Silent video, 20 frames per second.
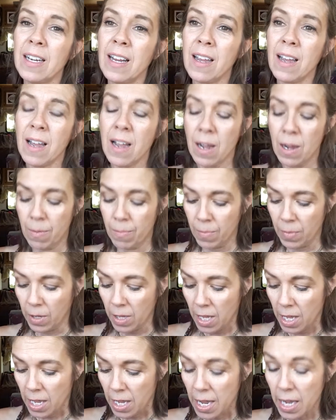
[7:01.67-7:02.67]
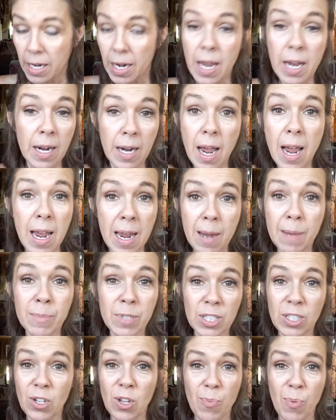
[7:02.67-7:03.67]
and I am
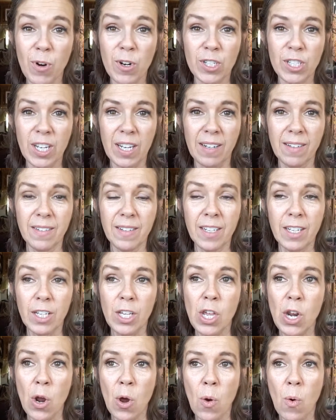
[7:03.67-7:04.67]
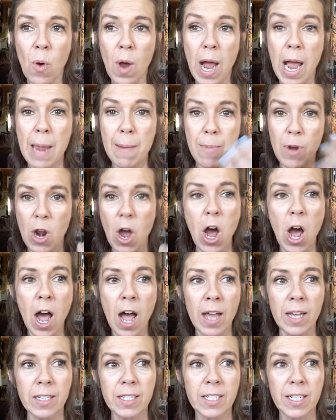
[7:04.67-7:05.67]
still a person, you know, I
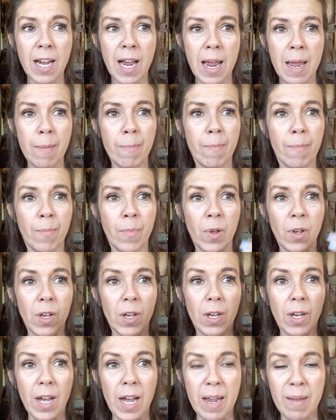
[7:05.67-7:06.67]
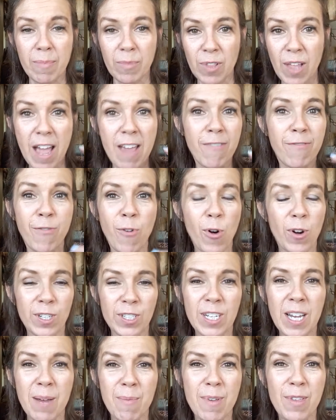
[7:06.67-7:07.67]
am life force
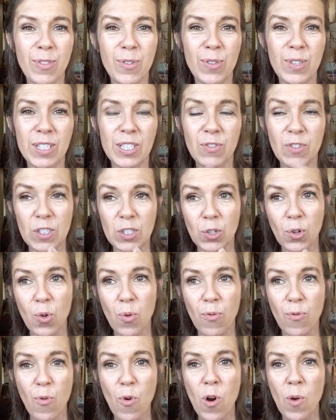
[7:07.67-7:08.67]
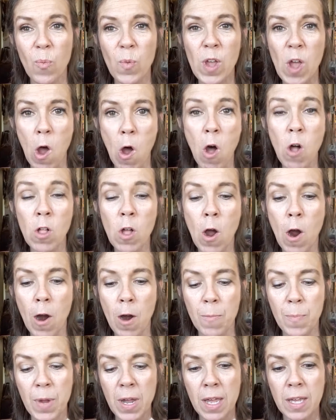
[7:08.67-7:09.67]
coming through this physical form. We all
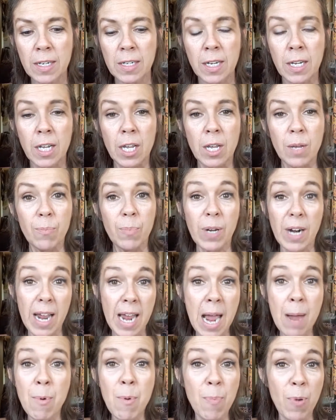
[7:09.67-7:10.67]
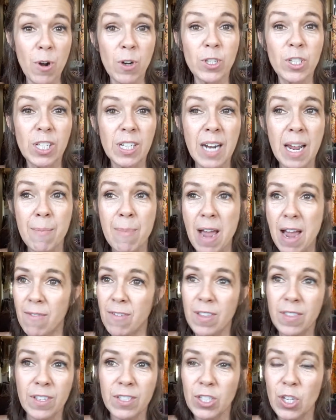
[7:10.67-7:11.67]
are, but I am a person. I'm
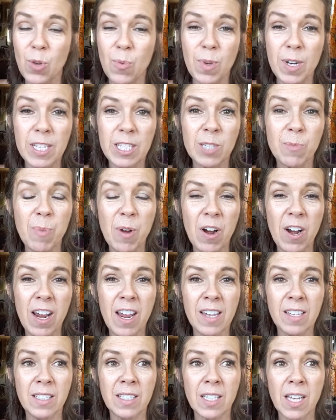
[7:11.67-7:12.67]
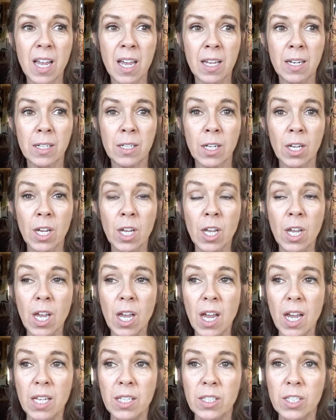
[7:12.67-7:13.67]
having this human experience, and
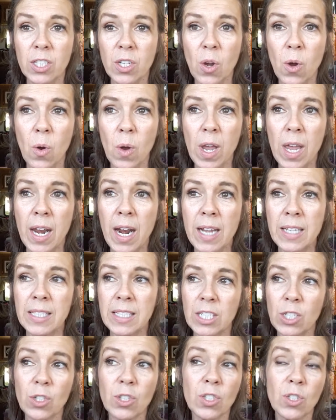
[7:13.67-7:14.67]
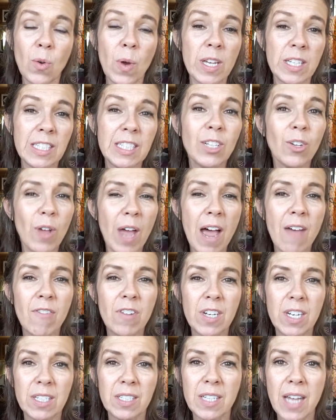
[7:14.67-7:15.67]
I still have a
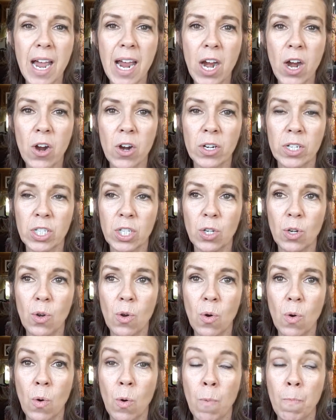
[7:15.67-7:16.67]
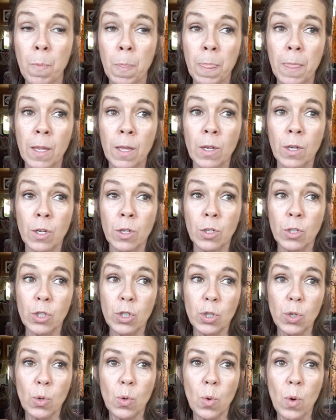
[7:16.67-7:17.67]
desire
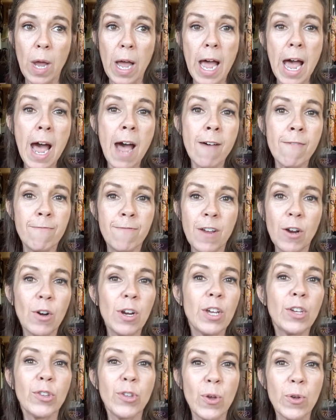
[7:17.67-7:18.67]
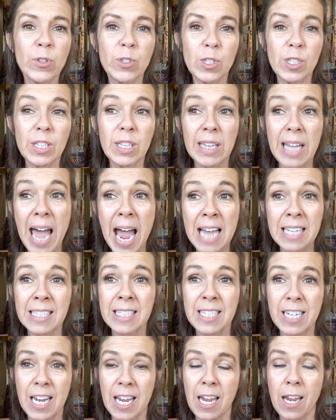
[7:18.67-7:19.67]
to have very close
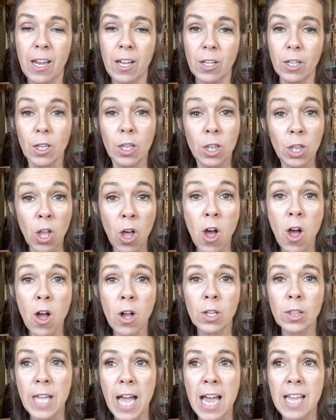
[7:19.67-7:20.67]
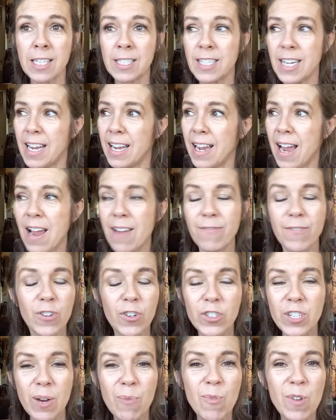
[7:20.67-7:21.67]
lasting, long lasting. For
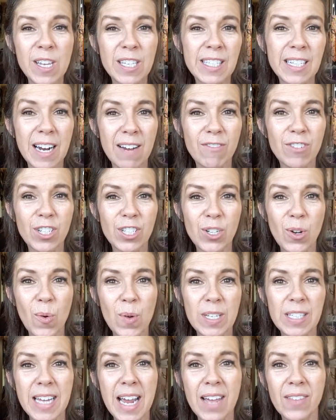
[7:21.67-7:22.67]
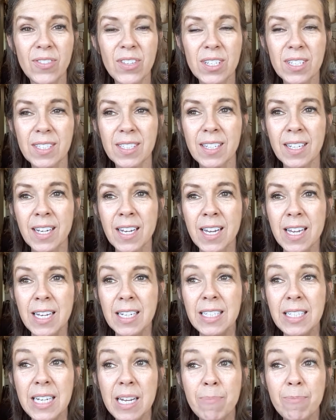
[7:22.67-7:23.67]
some reason, I've just always had this
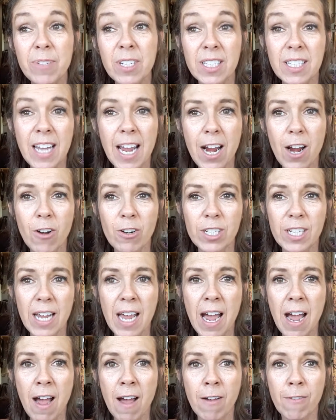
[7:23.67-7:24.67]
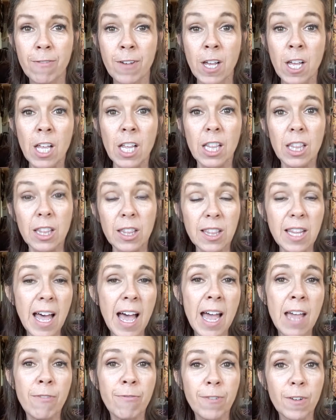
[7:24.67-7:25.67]
deep desire to have
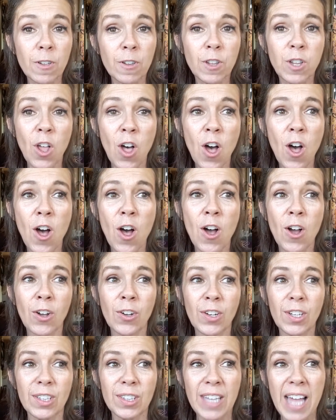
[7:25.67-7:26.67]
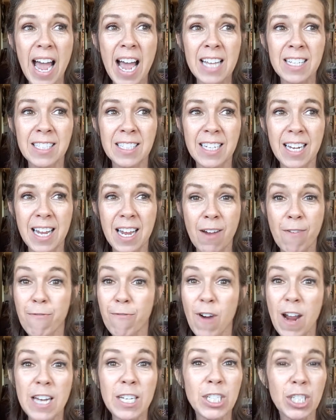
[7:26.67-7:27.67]
lifelong lasting
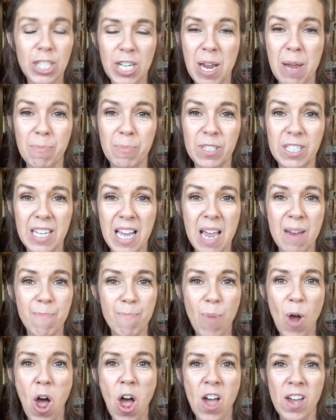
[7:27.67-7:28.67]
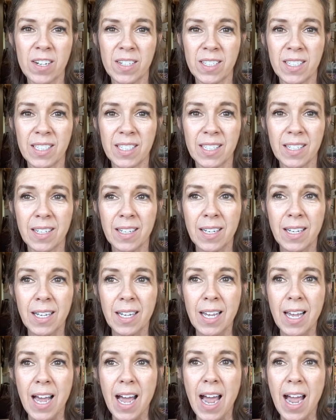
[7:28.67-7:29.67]
friendships and bonds.
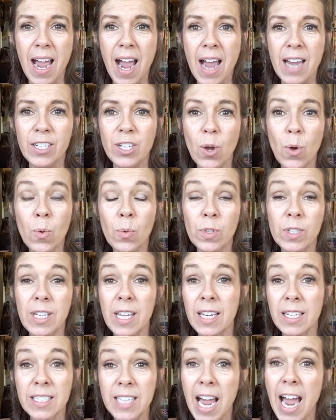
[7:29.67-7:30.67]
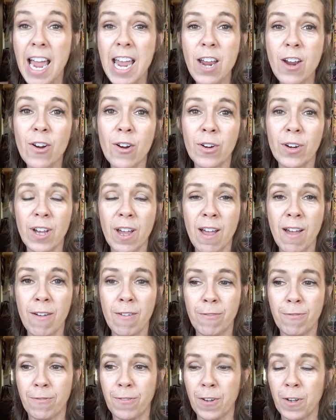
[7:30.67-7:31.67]
I don't get tired
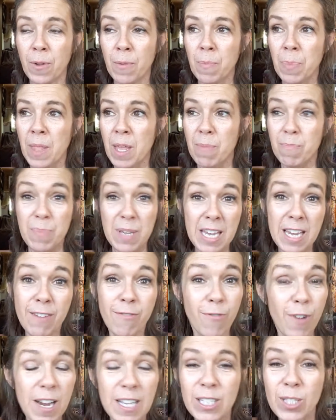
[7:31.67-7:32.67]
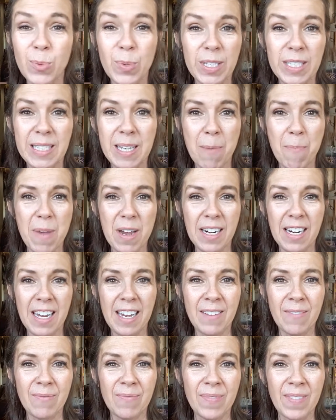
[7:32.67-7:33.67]
of being friends with somebody.